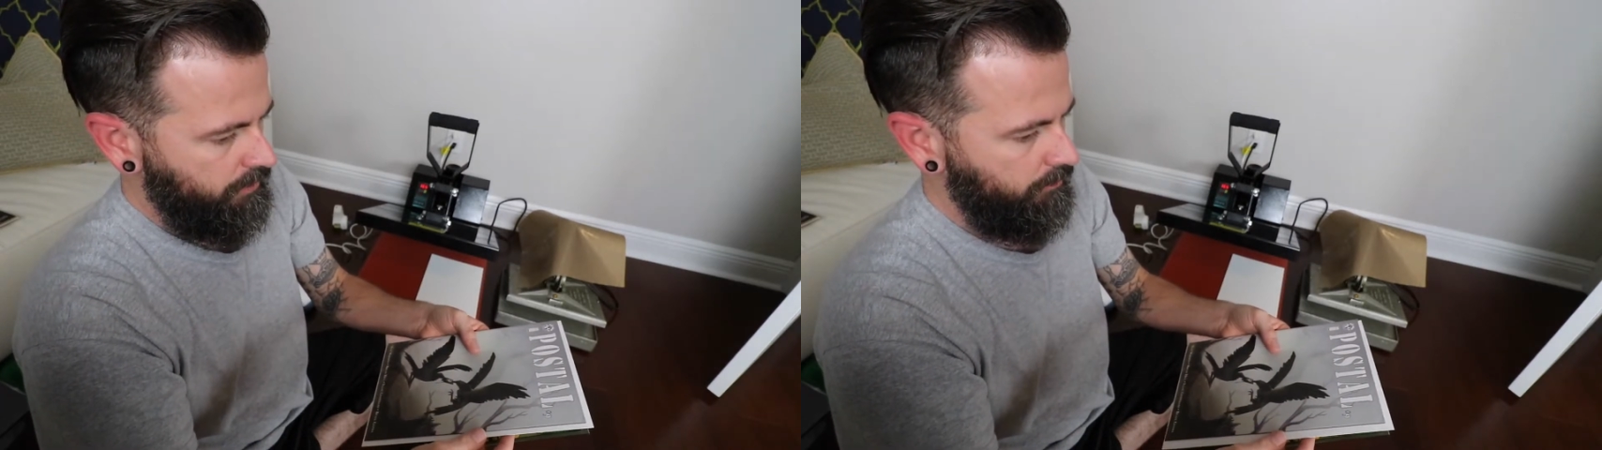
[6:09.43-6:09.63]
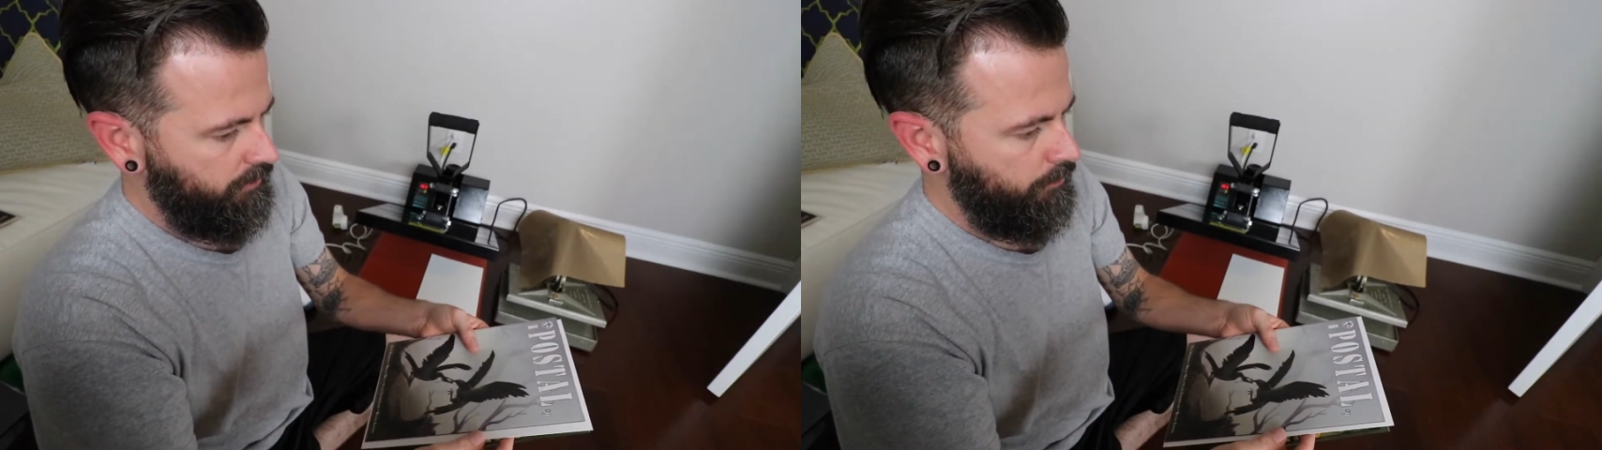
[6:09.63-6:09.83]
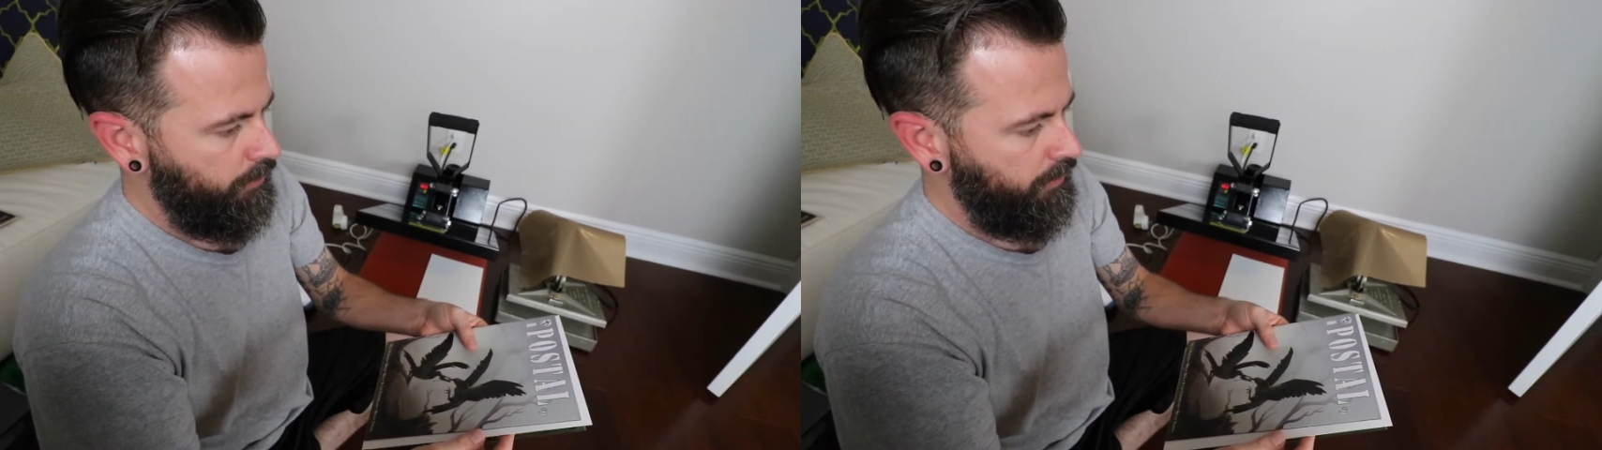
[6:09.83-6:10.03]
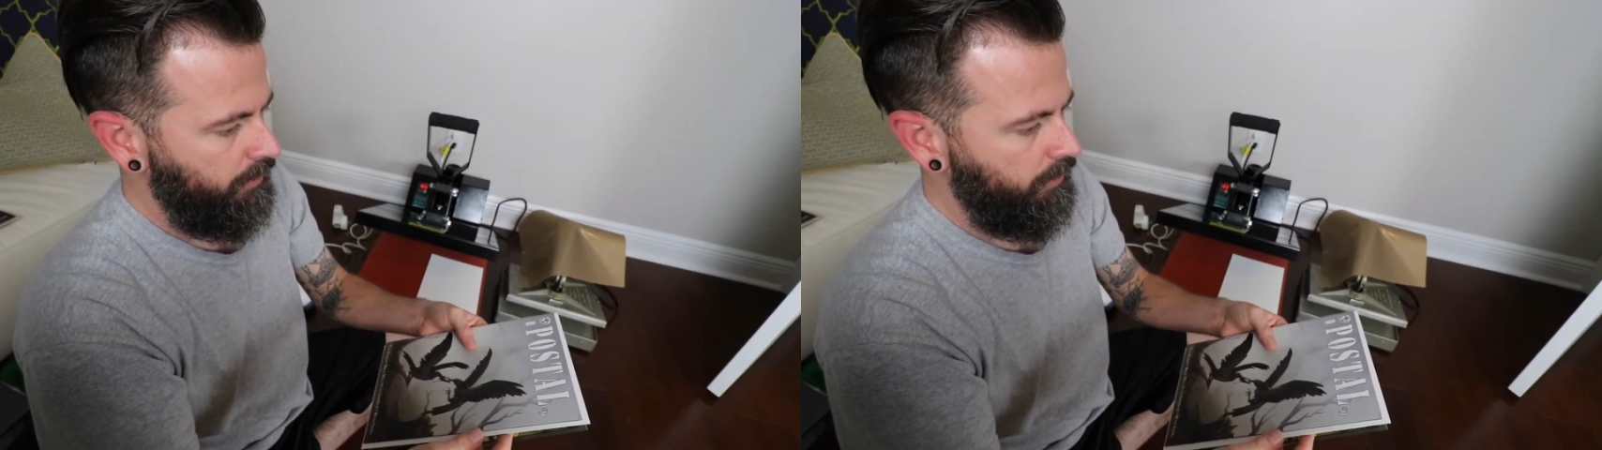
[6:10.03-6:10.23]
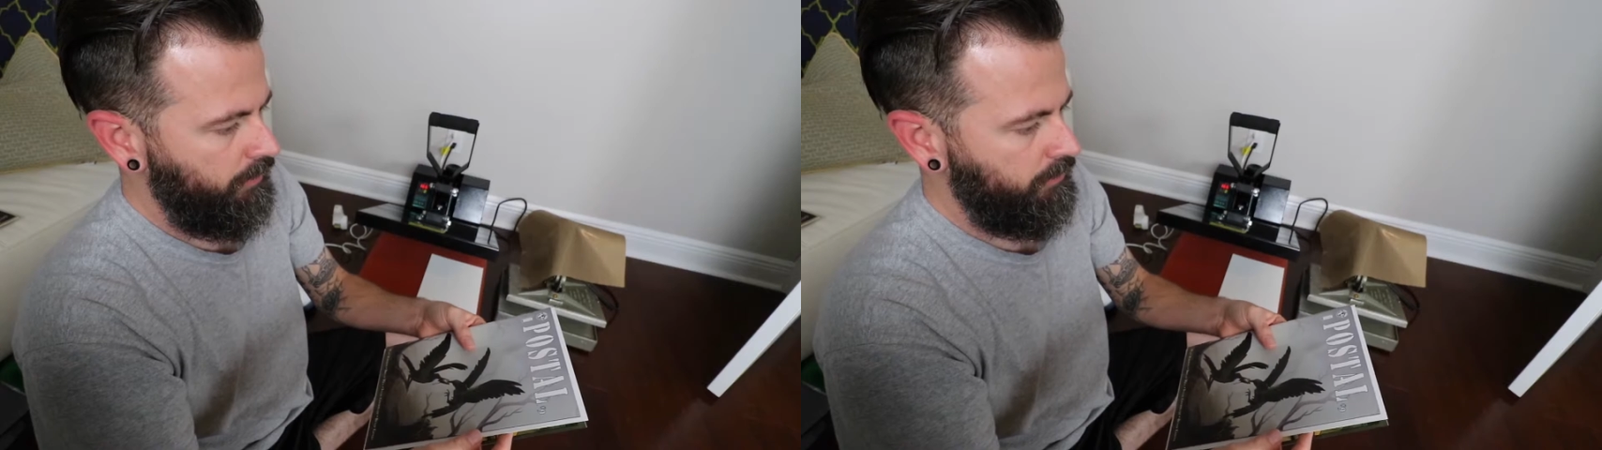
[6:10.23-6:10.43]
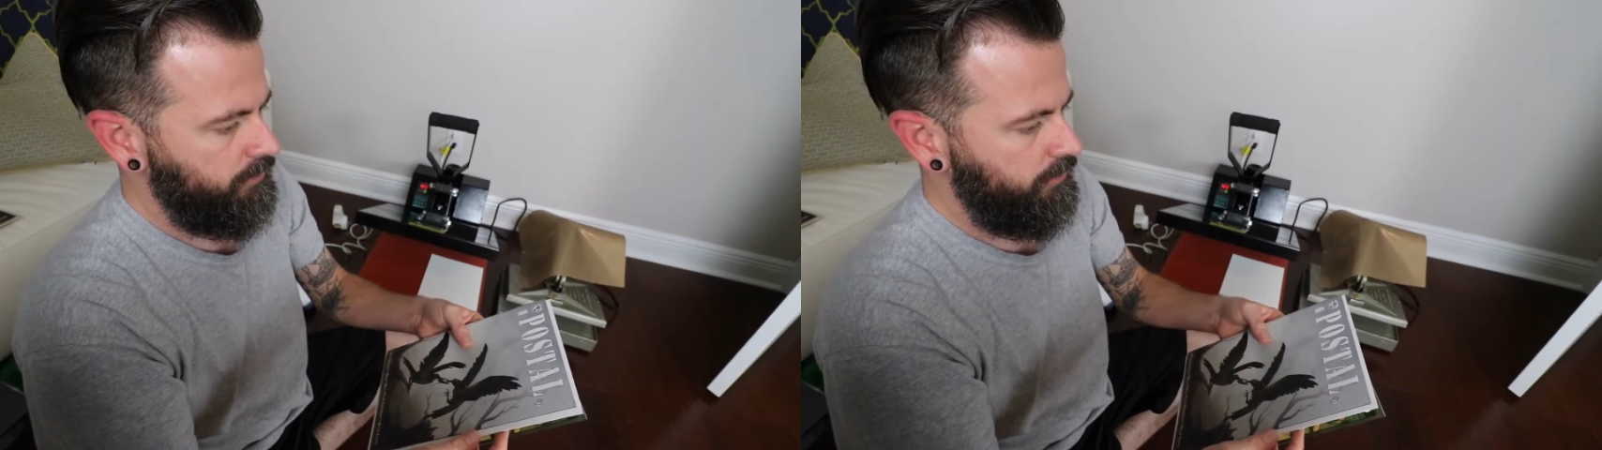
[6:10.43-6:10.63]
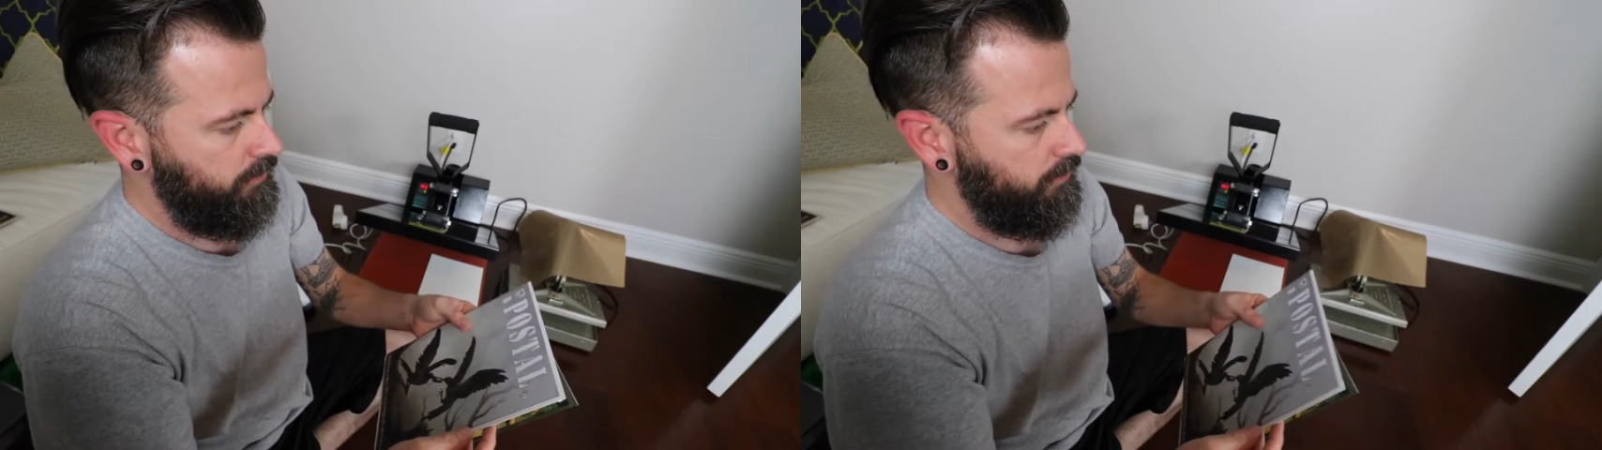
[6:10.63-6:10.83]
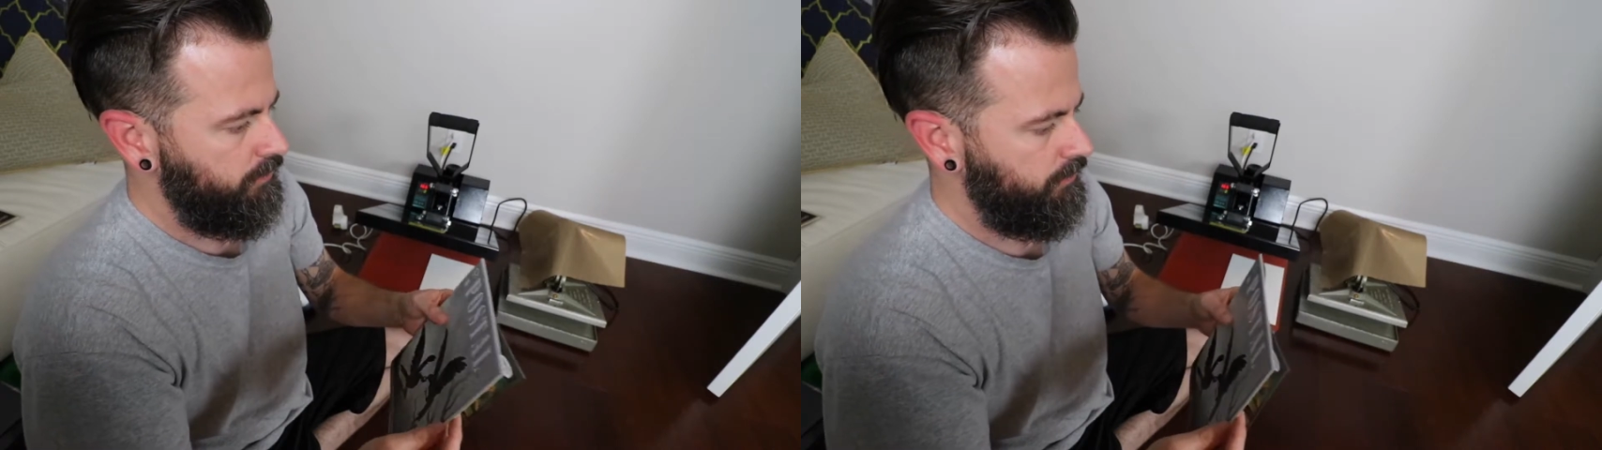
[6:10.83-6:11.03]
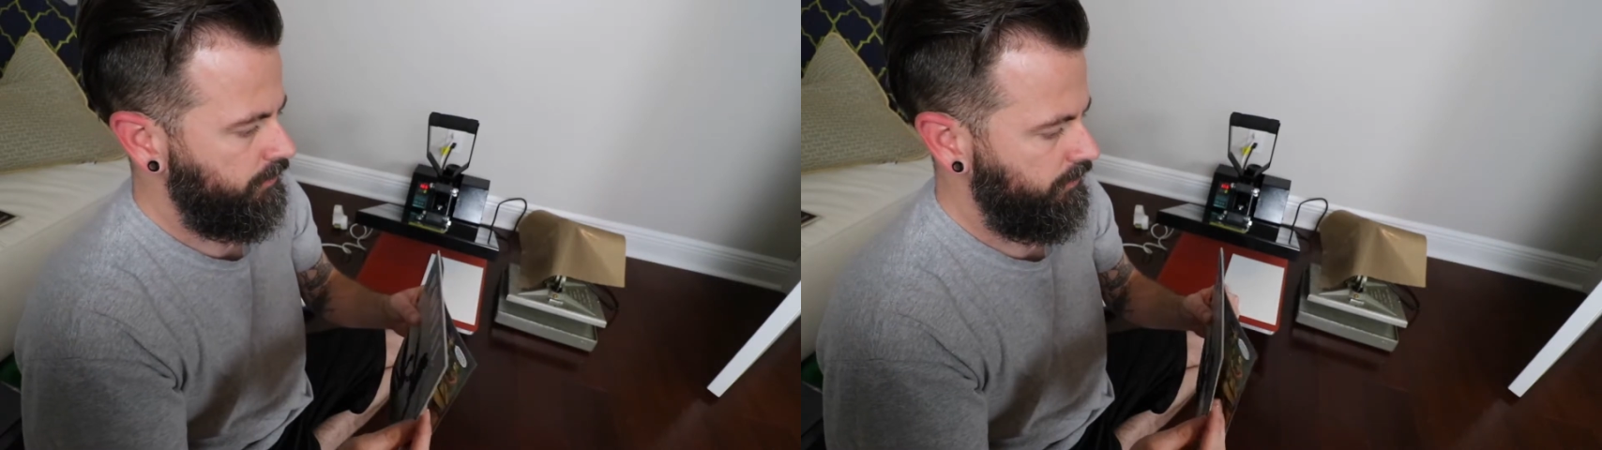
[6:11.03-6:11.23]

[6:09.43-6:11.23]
with the book closed so